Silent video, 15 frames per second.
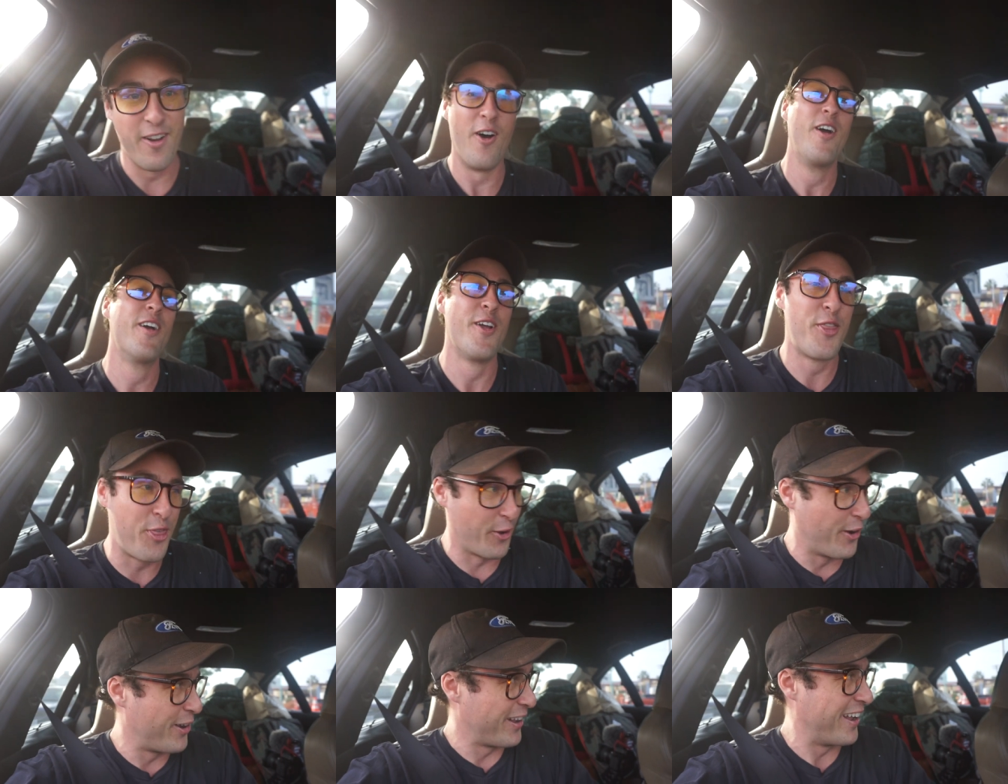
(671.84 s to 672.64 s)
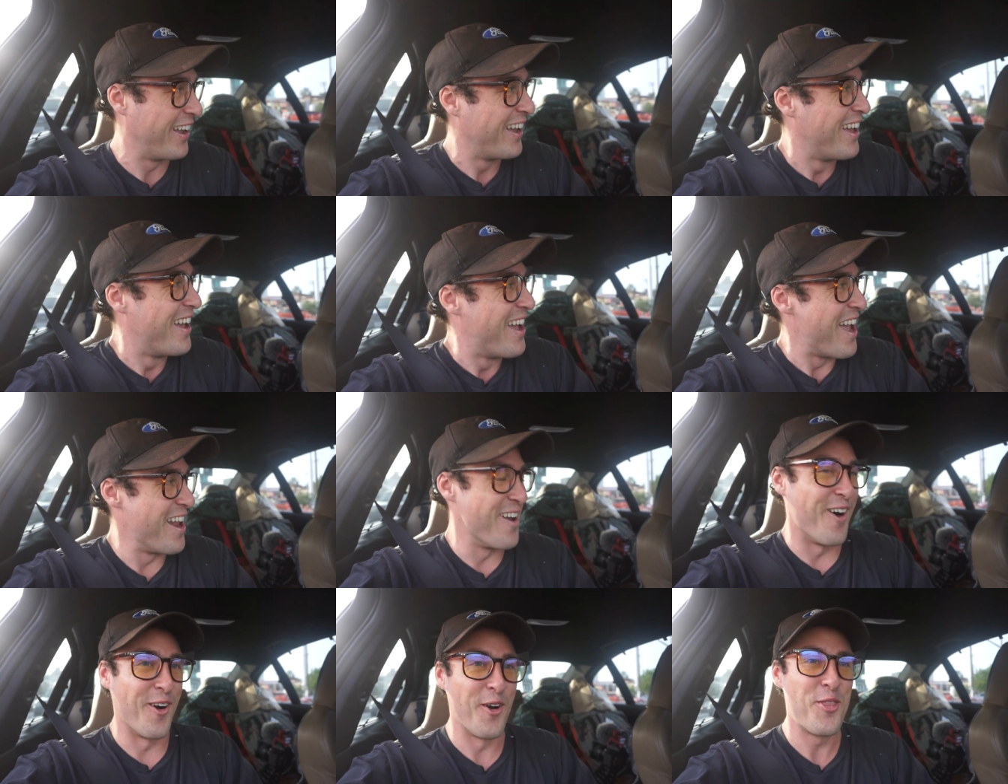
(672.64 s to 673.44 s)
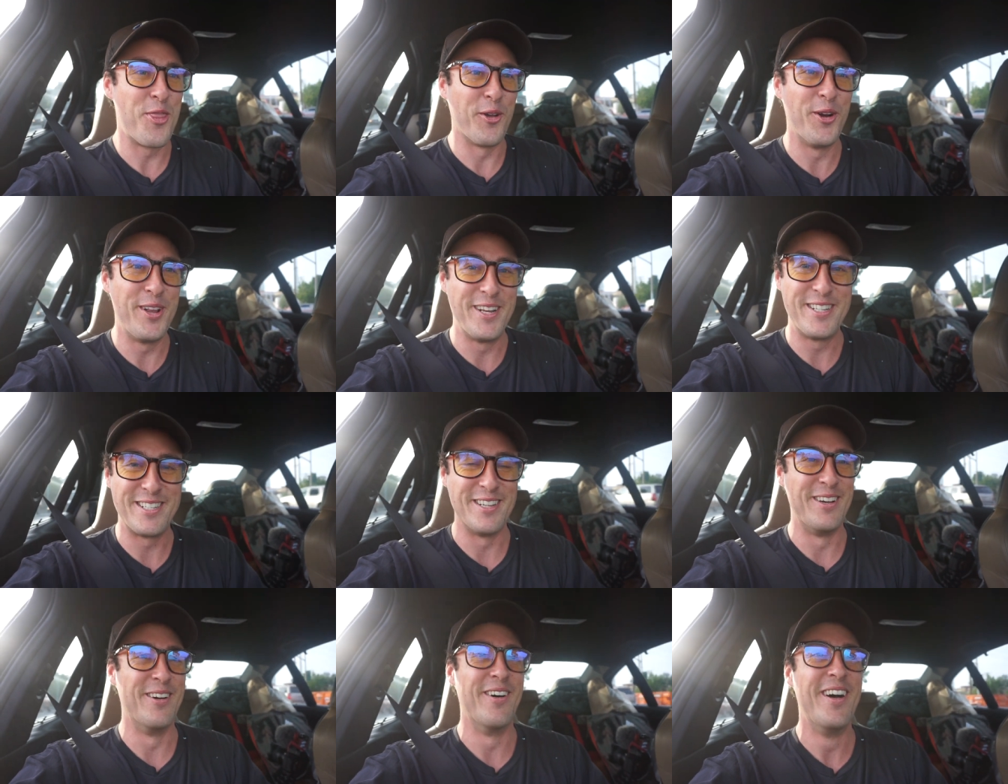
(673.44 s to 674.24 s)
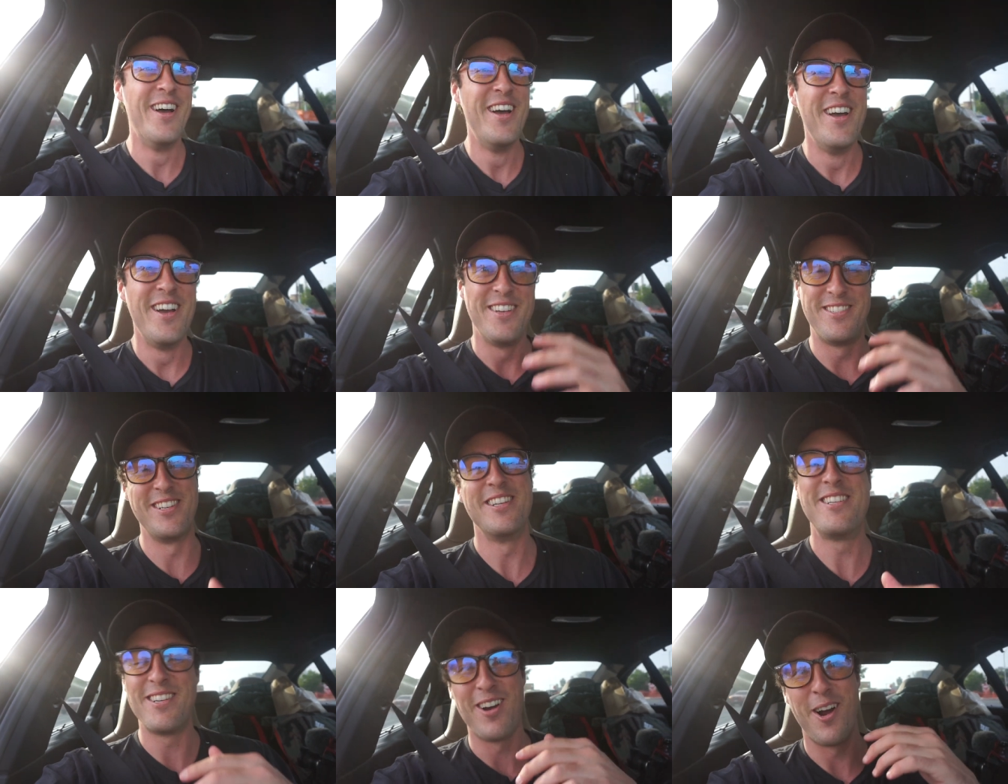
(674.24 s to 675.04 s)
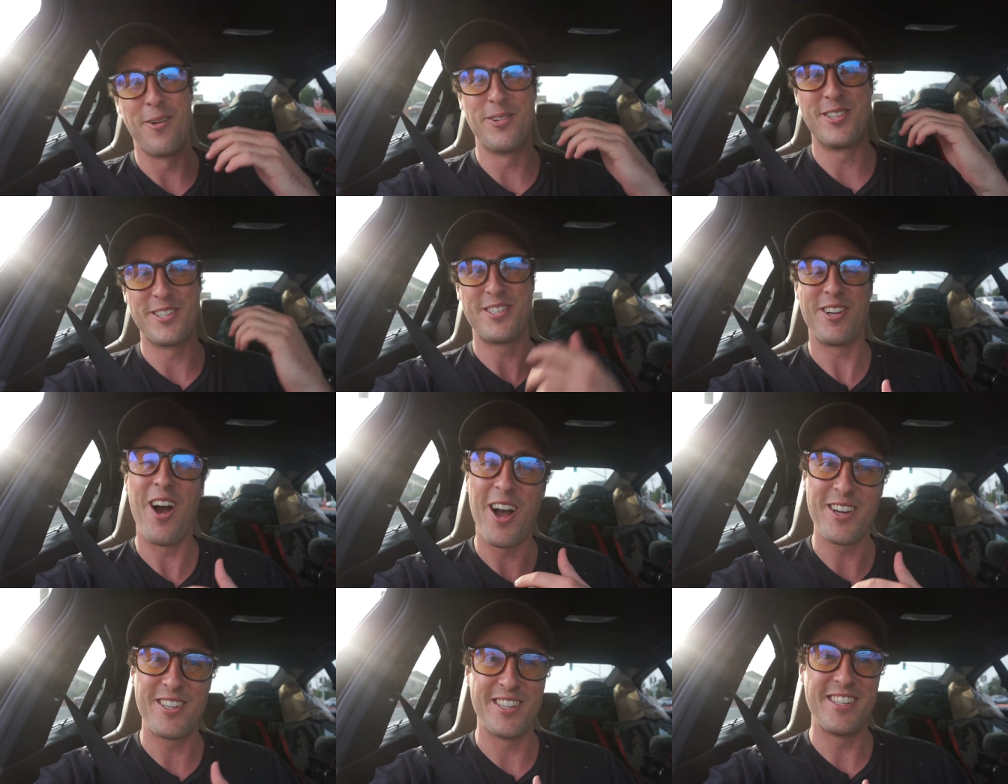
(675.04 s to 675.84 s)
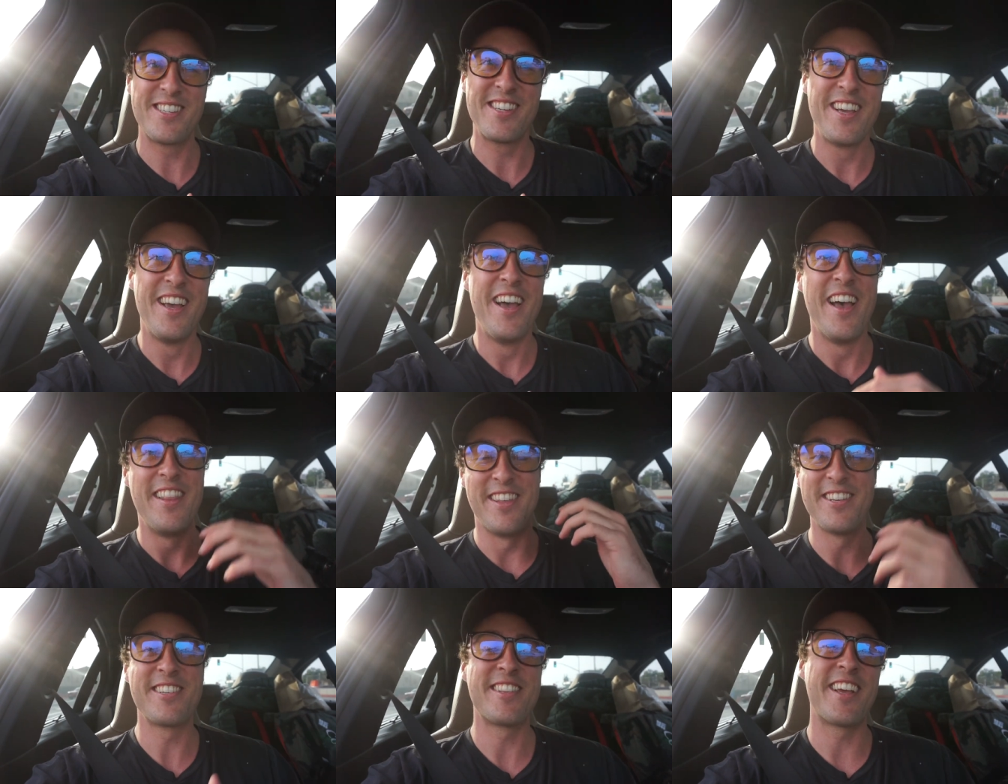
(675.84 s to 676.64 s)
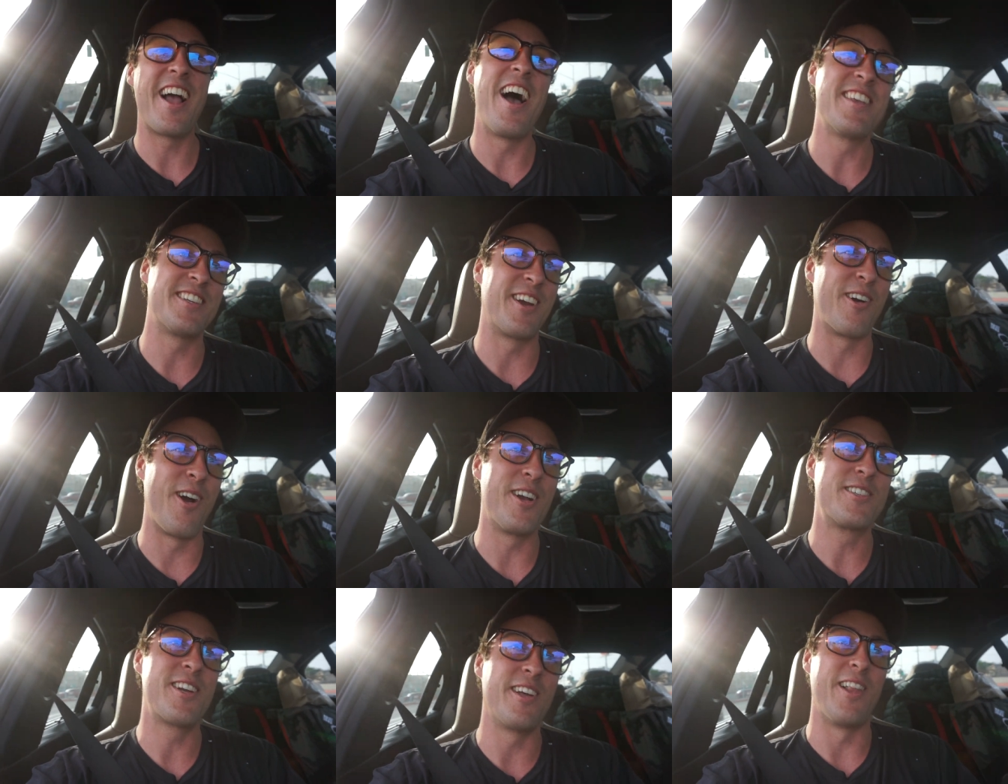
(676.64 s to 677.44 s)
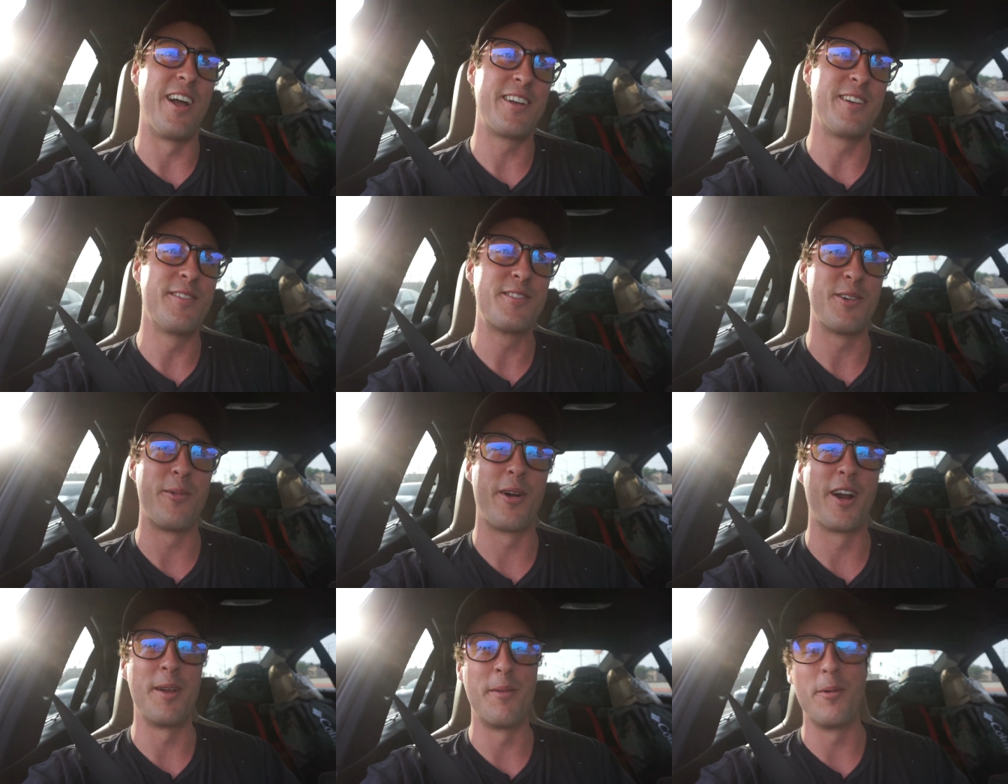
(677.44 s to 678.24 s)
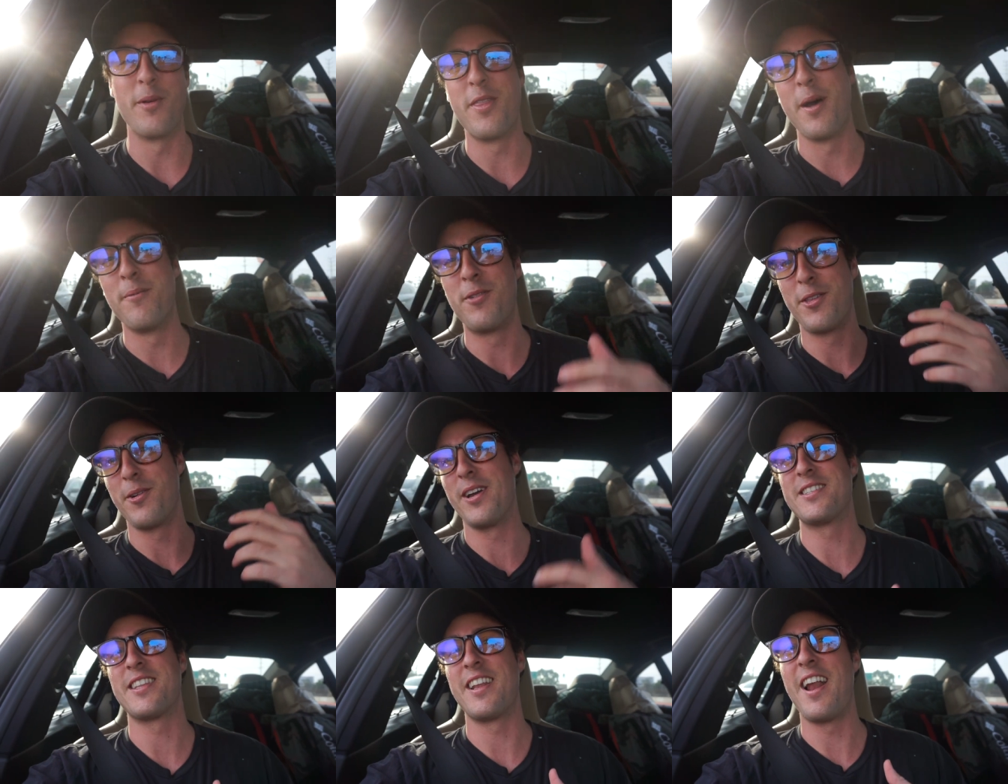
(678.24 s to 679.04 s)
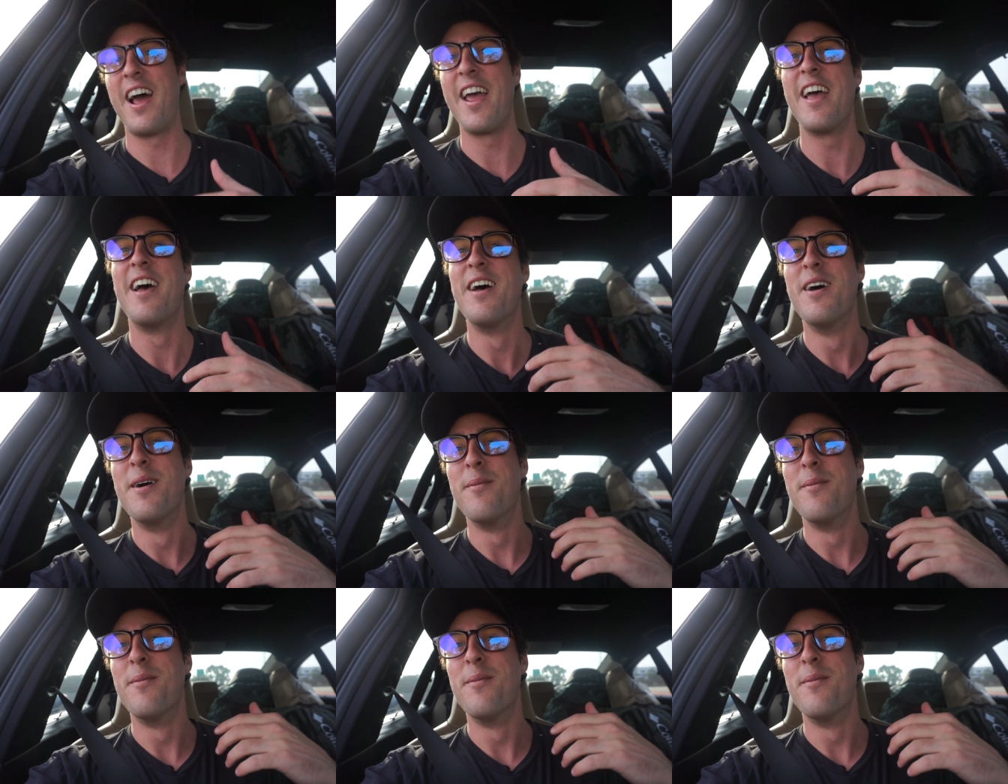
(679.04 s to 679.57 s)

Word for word: R30 an R32 GTR, which is Josh's. These are the guys at Garage Collective, so we're gonna be with them for the rest of the night.